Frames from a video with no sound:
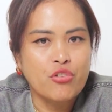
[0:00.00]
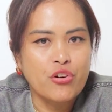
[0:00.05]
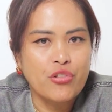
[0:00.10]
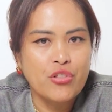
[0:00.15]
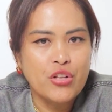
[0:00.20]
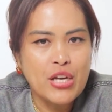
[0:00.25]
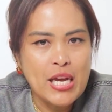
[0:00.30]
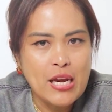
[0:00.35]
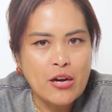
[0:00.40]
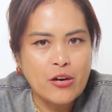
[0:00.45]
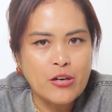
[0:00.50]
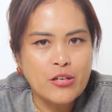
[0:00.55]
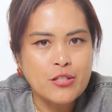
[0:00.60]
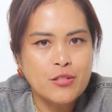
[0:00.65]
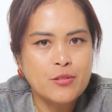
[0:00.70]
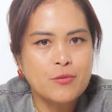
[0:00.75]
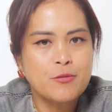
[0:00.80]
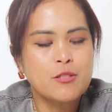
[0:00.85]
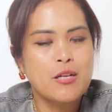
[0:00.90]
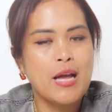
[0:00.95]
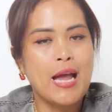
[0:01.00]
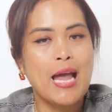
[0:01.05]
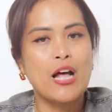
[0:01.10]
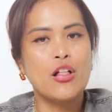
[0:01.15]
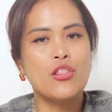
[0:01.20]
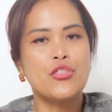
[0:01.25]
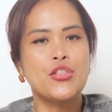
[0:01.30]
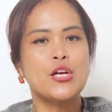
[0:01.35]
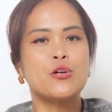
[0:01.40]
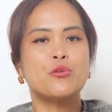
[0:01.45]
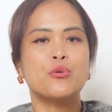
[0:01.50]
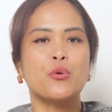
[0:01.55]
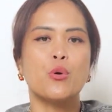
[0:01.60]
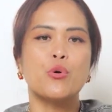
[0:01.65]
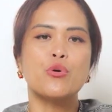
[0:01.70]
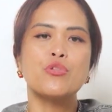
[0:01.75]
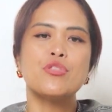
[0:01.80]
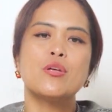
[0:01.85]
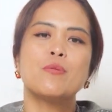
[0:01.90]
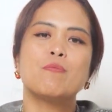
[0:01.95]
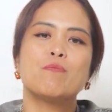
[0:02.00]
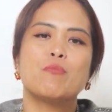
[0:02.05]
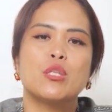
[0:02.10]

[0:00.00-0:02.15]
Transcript: for 3 years, healthy growth,